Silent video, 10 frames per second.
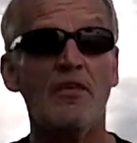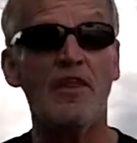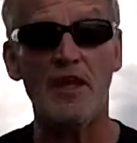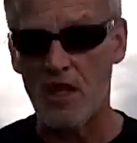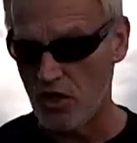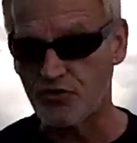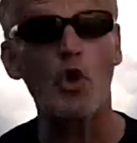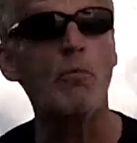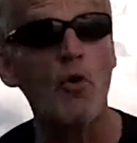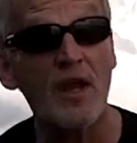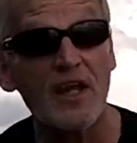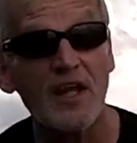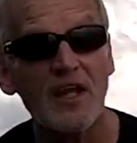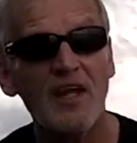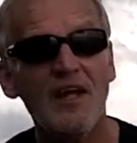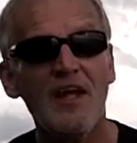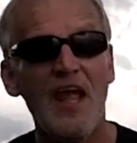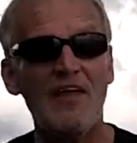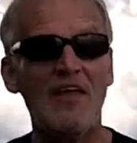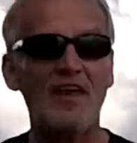the turmeric,
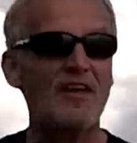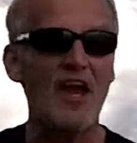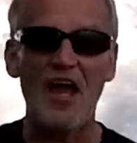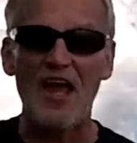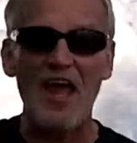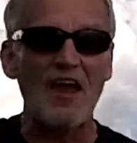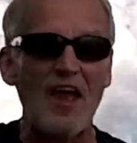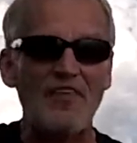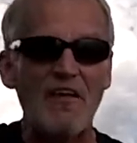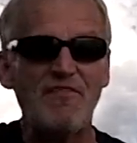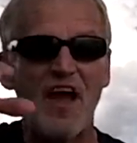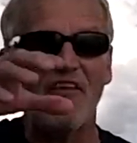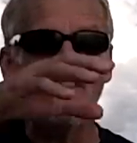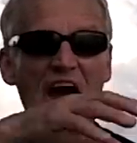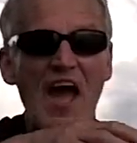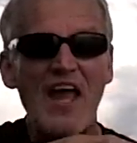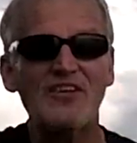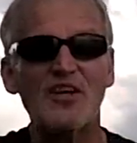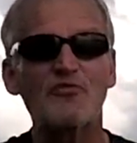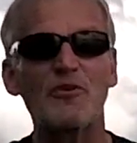and then they found
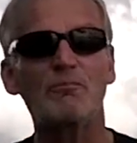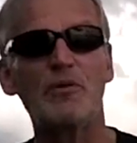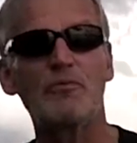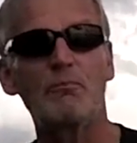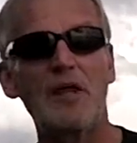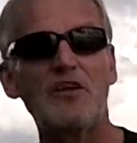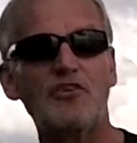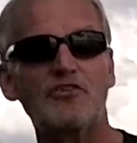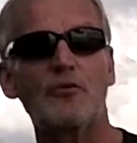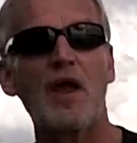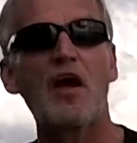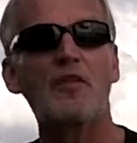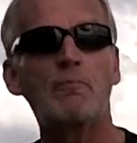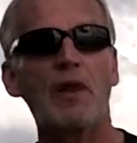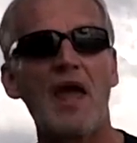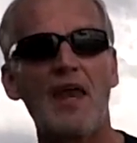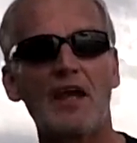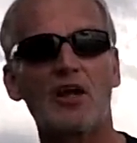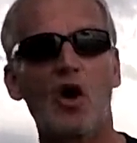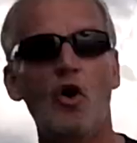9 different places around the
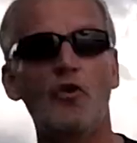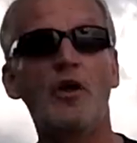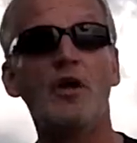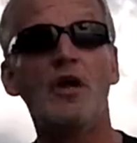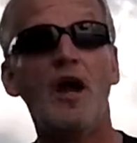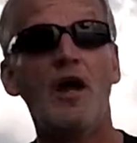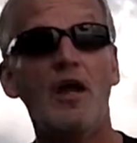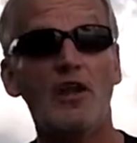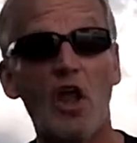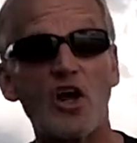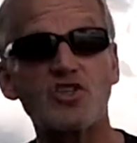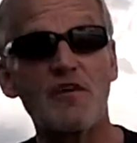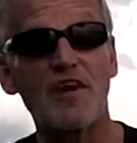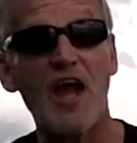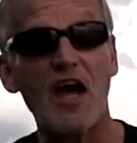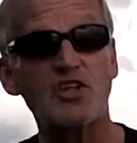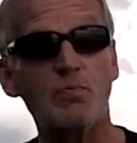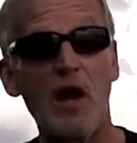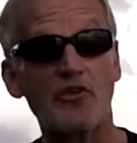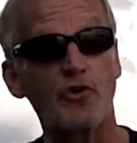planet called longevity
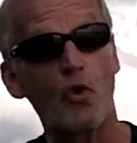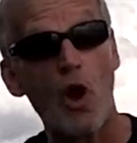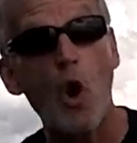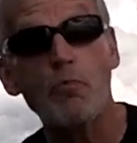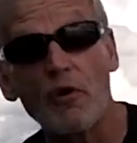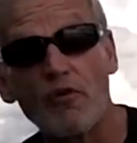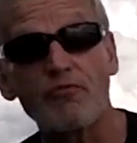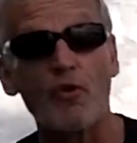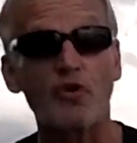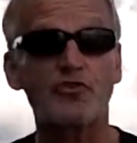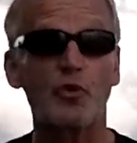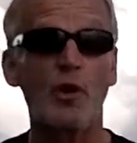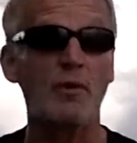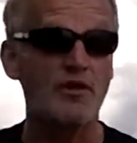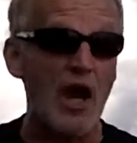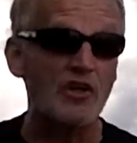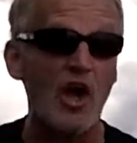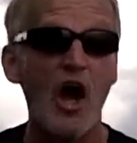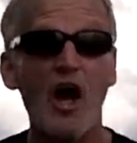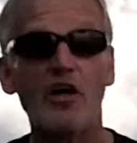hotspots, or Oprah refers to them and
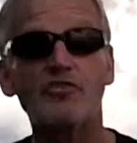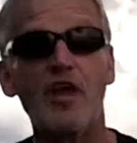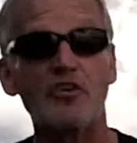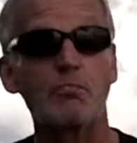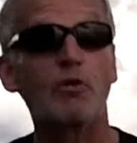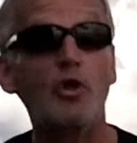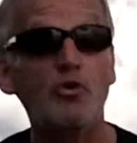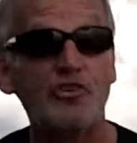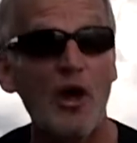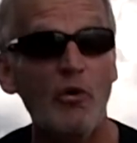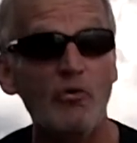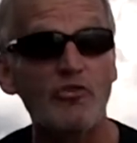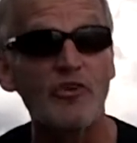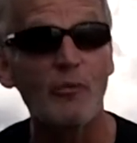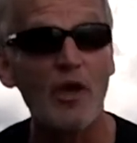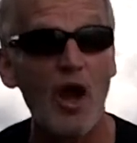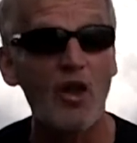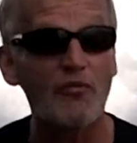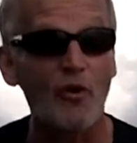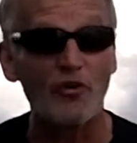Dr. Oz as blue zones. We
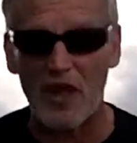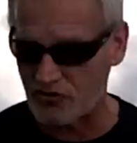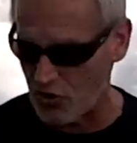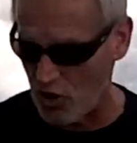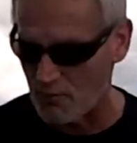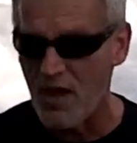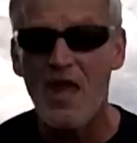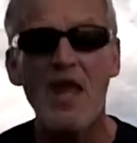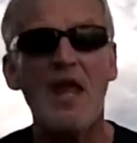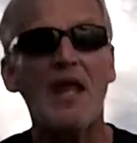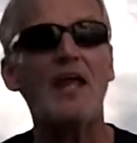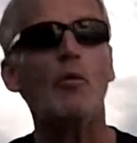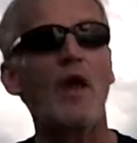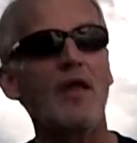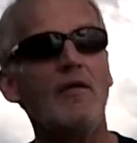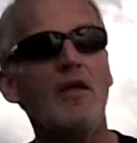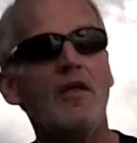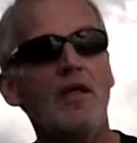all have heard that term. Anyway,